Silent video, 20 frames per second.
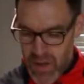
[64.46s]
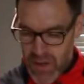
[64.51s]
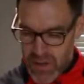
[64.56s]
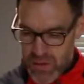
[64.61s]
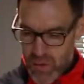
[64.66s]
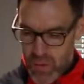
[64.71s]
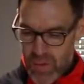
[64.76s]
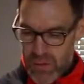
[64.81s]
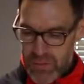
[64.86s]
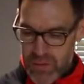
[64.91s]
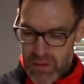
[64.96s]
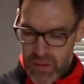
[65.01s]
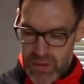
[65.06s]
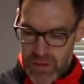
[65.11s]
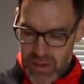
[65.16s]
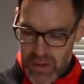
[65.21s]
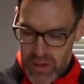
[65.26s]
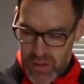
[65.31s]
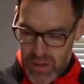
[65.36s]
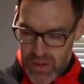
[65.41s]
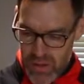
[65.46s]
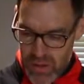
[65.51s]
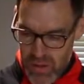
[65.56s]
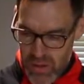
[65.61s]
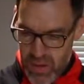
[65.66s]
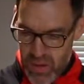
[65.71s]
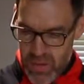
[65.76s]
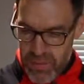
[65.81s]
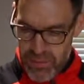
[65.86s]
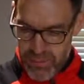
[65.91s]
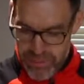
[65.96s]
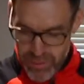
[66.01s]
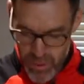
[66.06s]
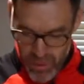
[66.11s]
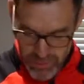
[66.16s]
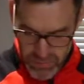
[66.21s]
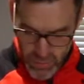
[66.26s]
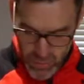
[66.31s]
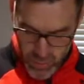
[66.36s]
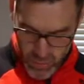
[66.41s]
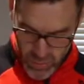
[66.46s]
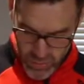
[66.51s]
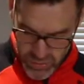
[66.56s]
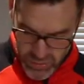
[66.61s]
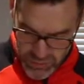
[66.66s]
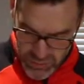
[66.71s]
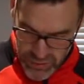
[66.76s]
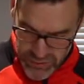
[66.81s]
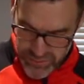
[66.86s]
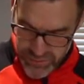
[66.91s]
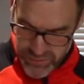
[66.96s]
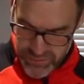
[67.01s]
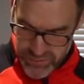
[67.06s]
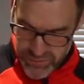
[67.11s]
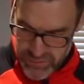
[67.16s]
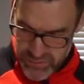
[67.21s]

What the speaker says: So all I'm going to do, I'm going to pop the water on.